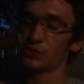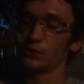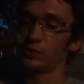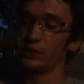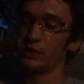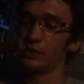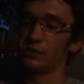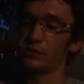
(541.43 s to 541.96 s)

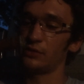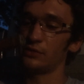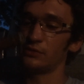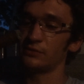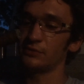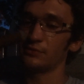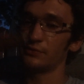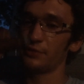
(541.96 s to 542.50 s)
real
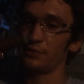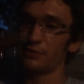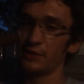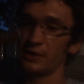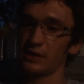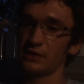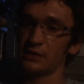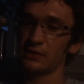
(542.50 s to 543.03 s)

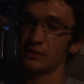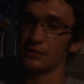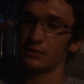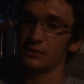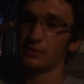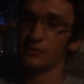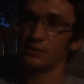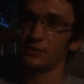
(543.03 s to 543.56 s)
thick.
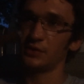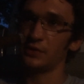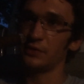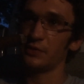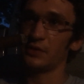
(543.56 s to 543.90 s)
You know, they're